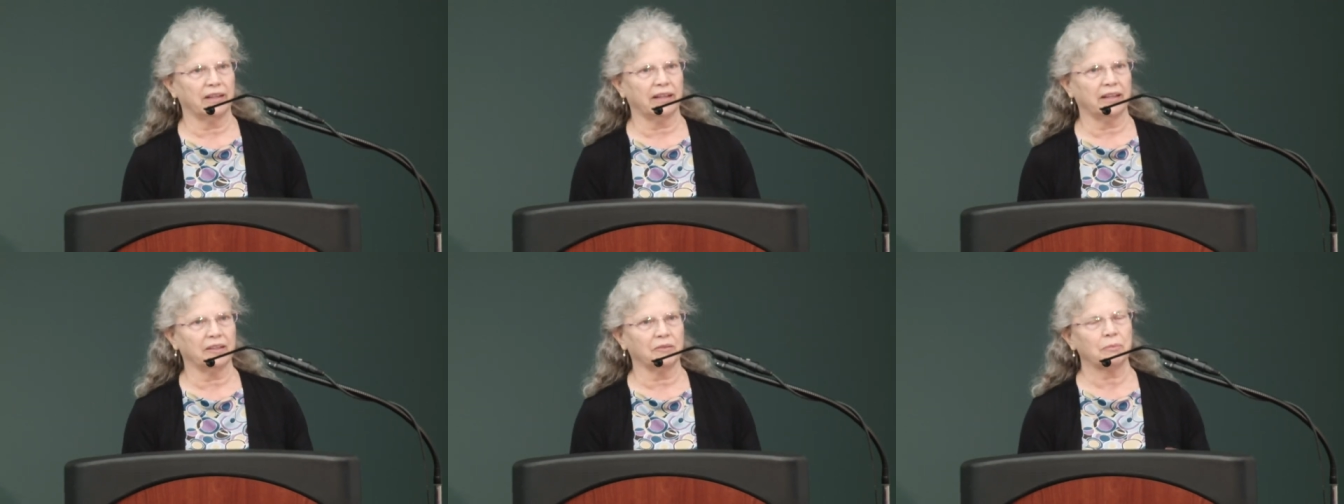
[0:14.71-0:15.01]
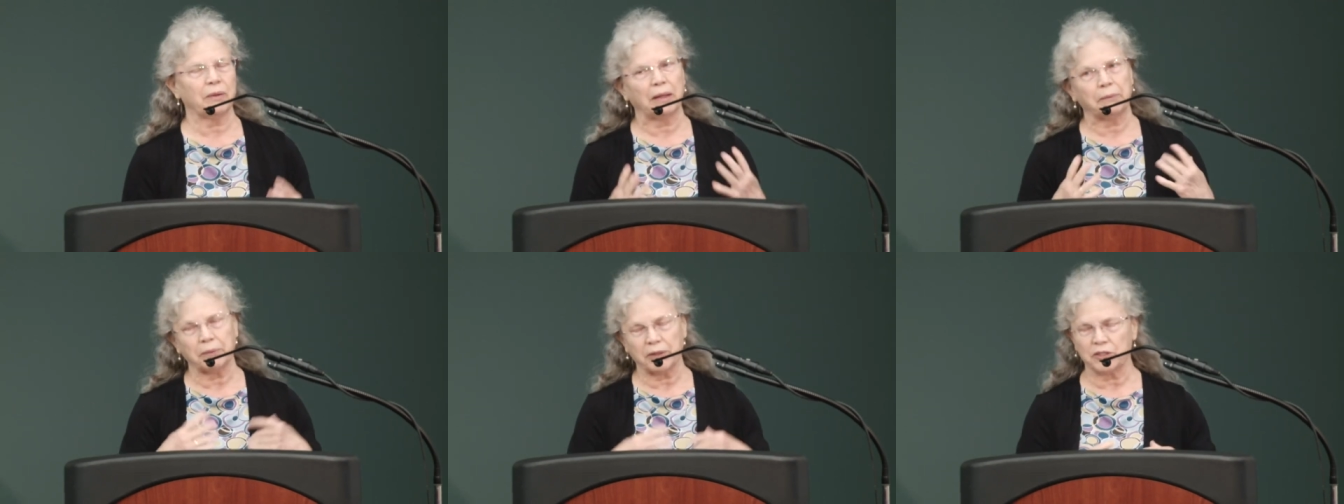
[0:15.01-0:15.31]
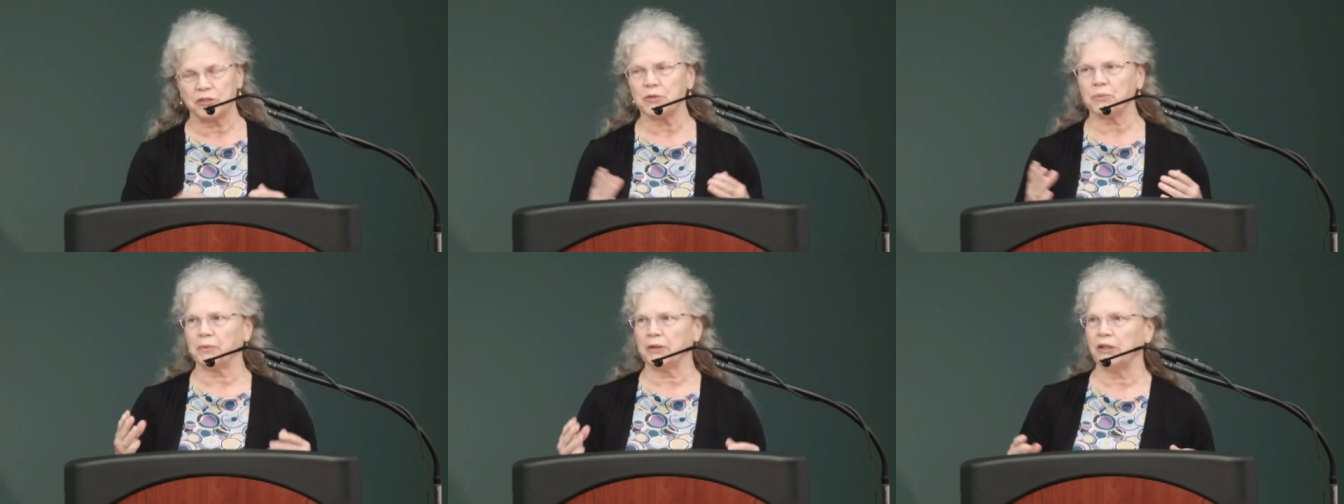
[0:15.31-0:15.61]
and
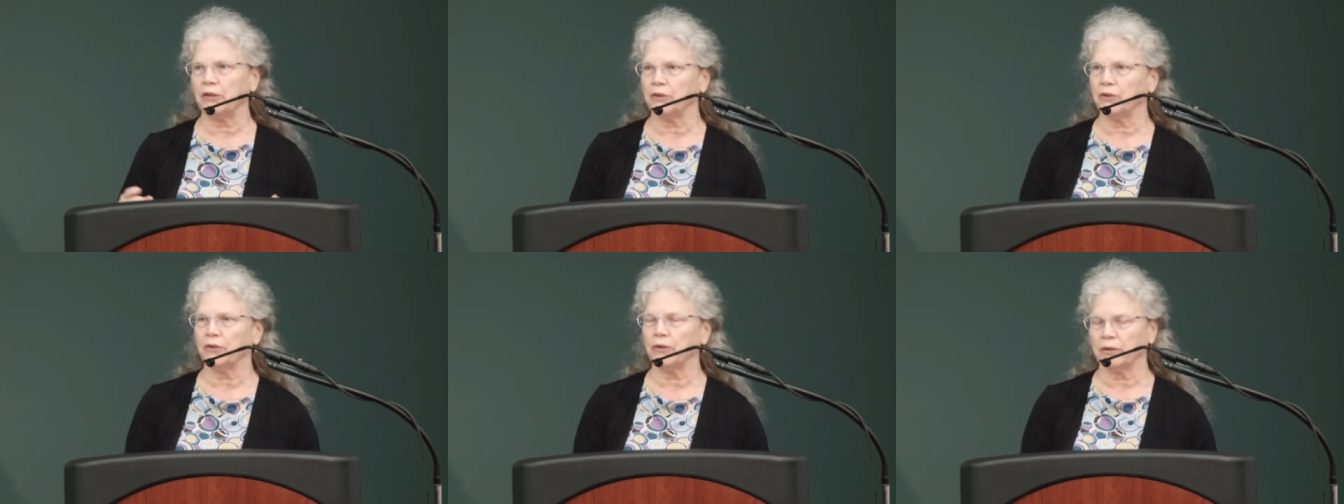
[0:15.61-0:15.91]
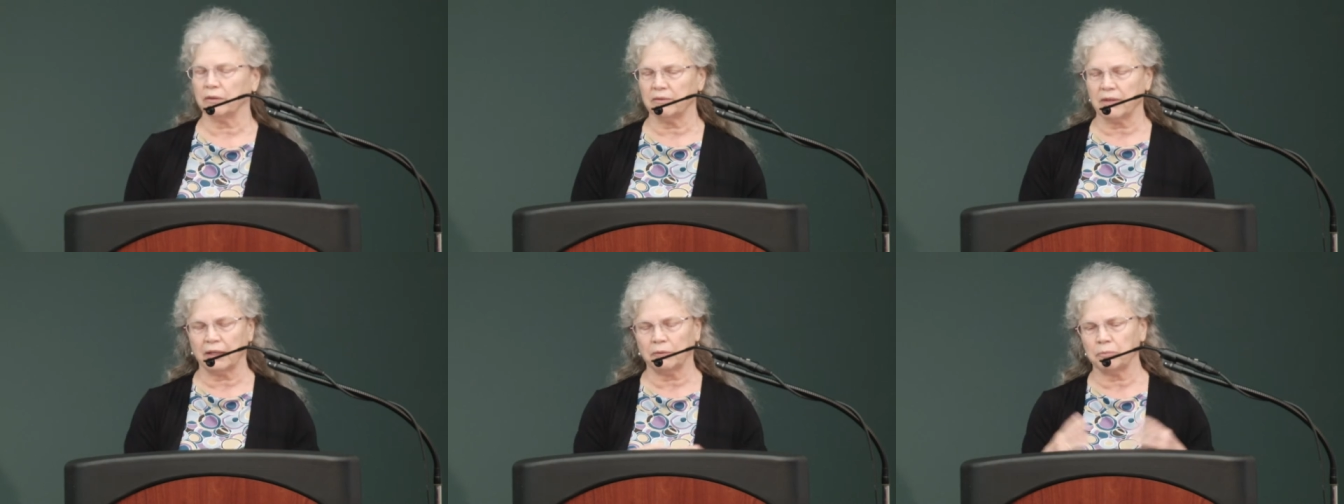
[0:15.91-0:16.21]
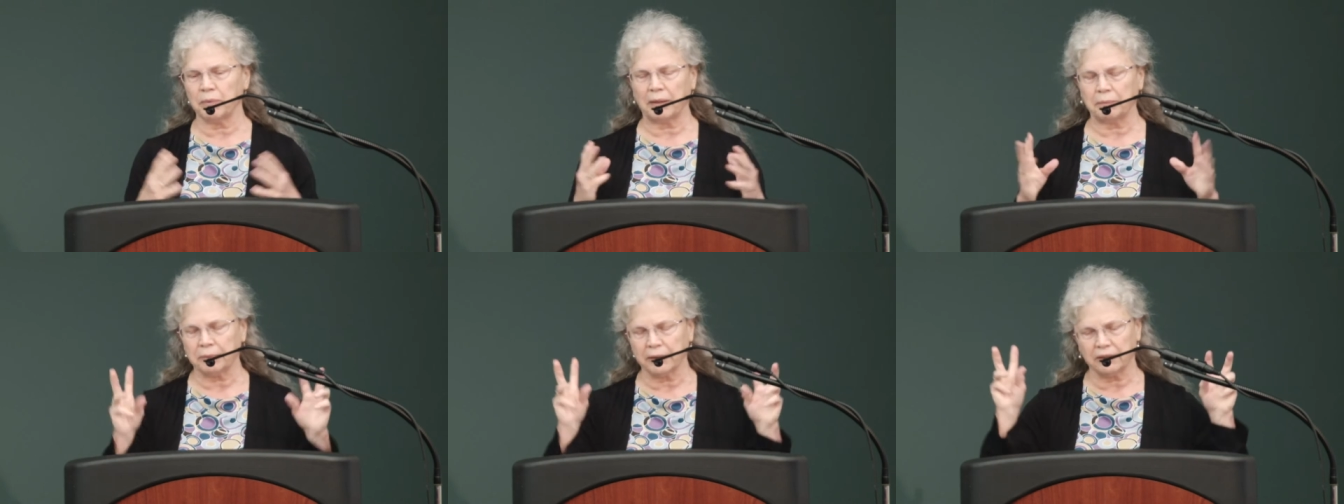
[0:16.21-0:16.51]
public speaker and,
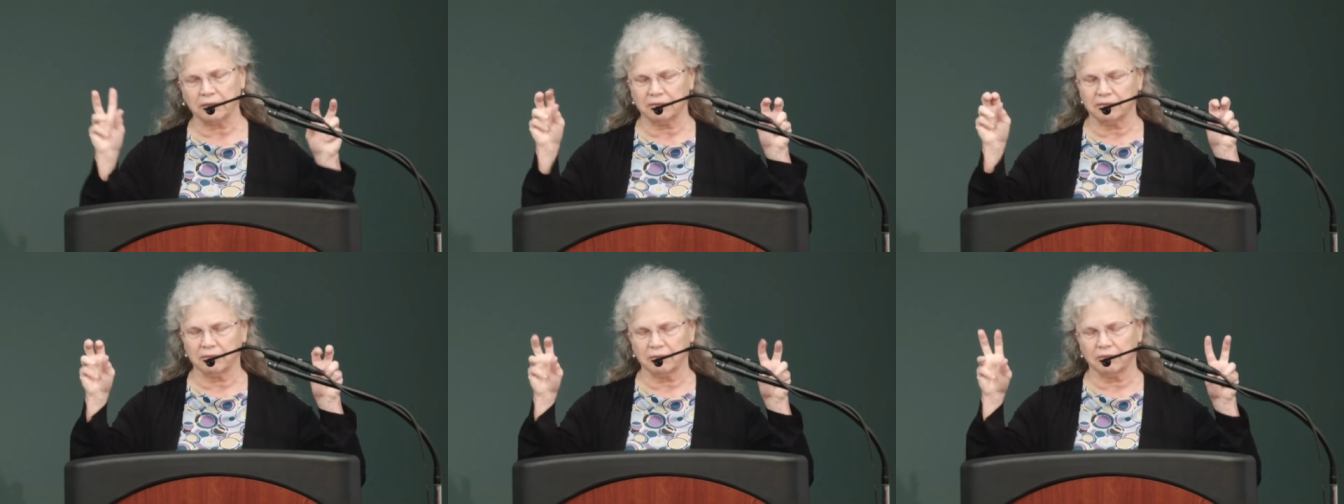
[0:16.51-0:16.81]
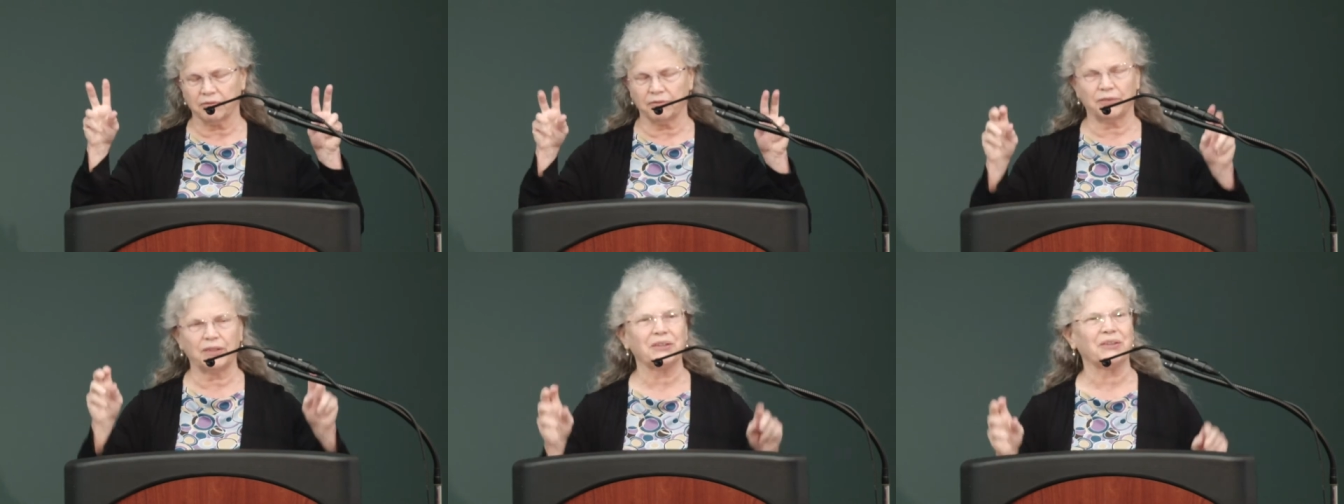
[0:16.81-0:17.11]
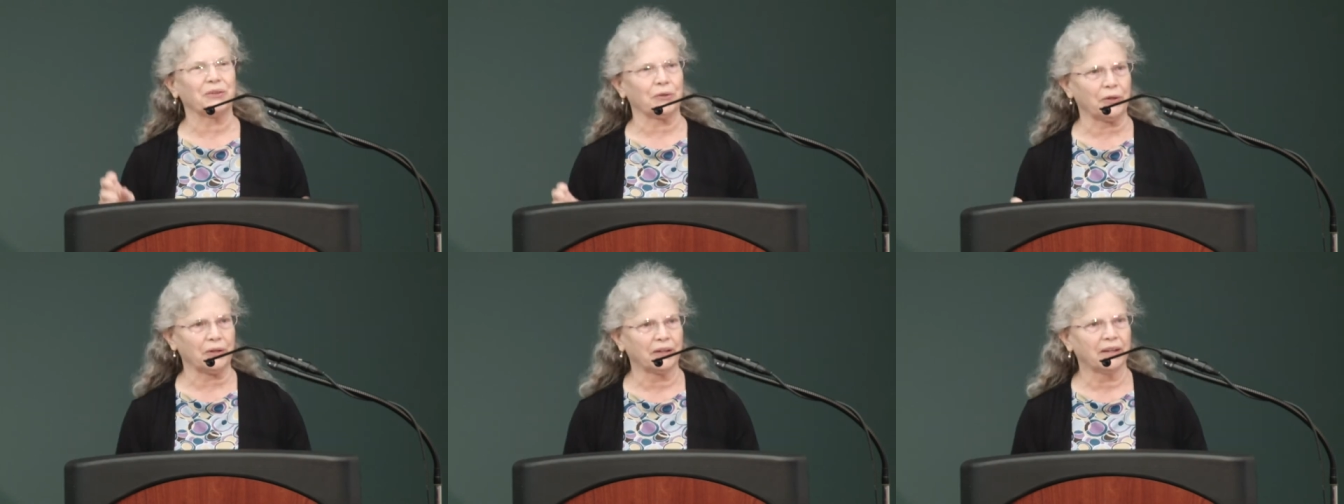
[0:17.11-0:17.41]
and public
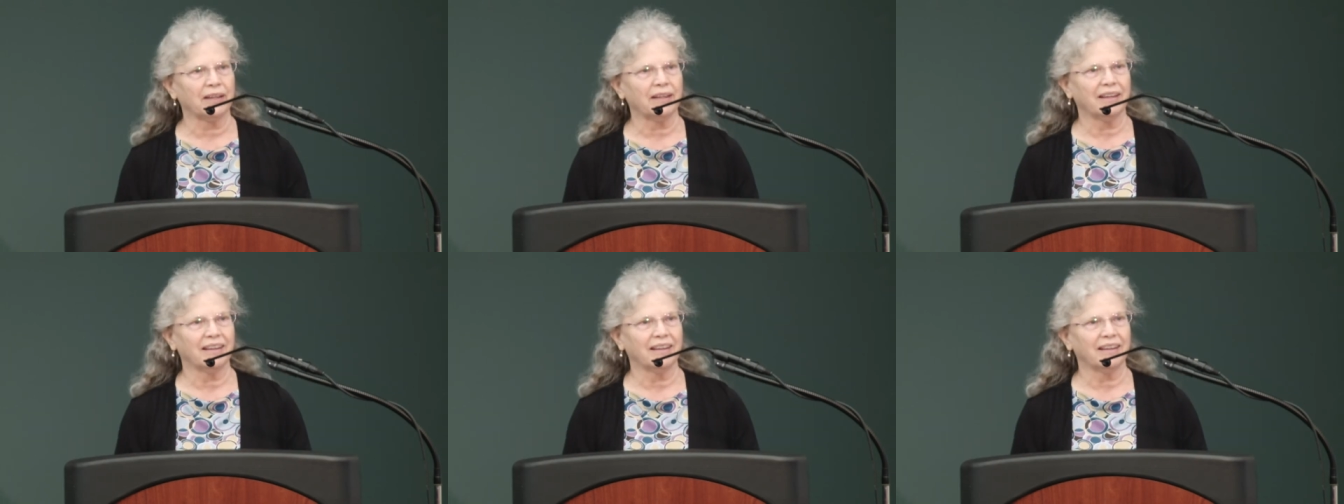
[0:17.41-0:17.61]
figure.